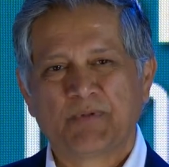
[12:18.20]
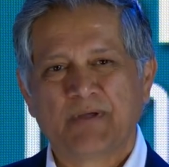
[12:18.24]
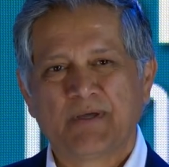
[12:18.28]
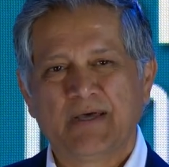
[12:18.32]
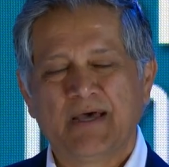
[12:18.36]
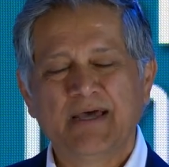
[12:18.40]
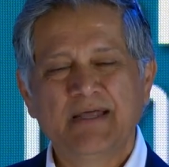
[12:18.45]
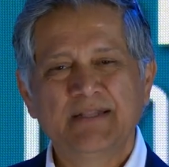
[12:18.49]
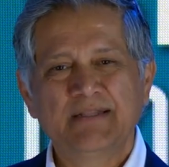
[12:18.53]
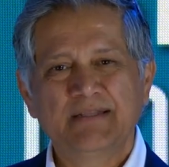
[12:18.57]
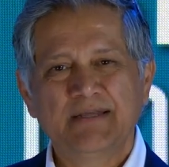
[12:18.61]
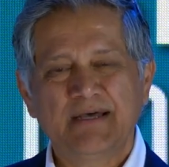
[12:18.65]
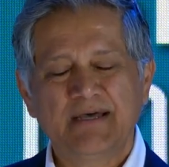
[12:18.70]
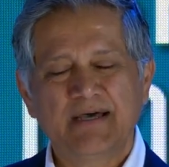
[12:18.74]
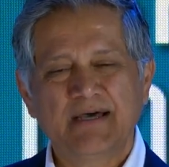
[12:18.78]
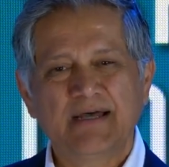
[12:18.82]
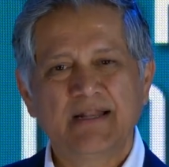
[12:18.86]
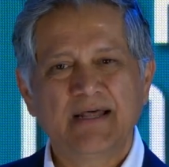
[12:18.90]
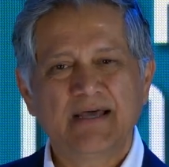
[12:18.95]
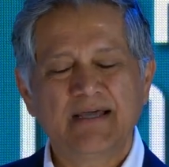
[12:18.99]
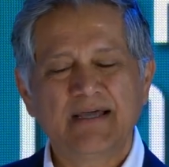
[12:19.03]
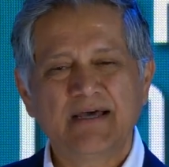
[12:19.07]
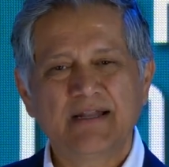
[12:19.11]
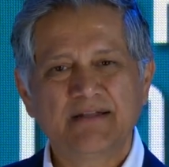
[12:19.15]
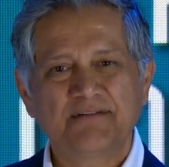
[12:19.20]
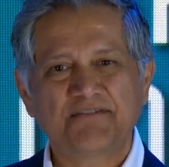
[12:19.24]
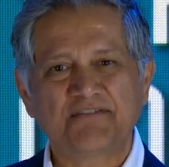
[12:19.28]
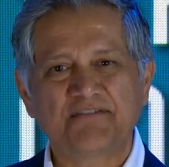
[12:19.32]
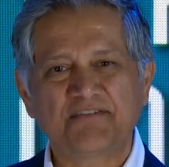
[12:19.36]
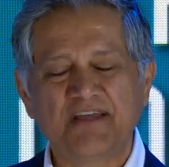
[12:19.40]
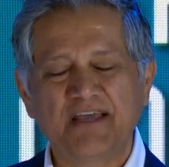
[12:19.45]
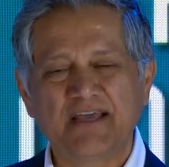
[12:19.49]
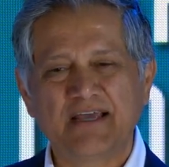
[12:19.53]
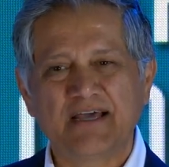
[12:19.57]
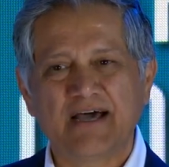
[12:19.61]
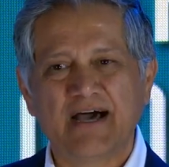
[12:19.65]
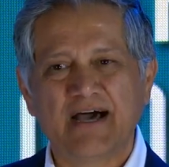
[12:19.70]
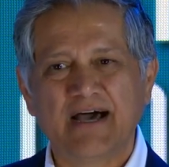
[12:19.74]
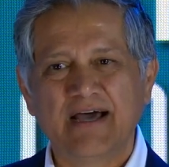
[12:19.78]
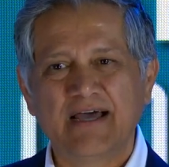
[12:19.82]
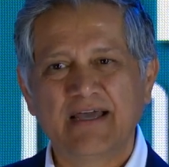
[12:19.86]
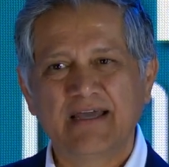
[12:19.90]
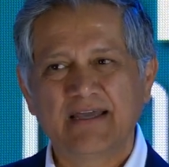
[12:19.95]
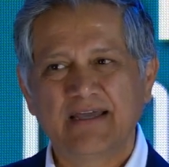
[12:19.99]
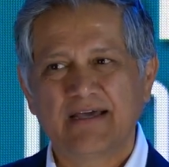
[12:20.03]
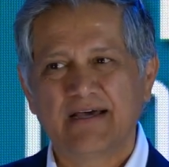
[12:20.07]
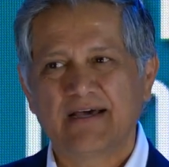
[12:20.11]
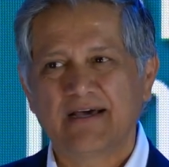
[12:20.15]
And I gotta say,
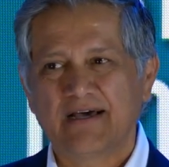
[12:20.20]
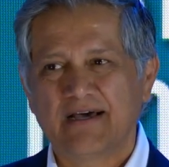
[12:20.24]
I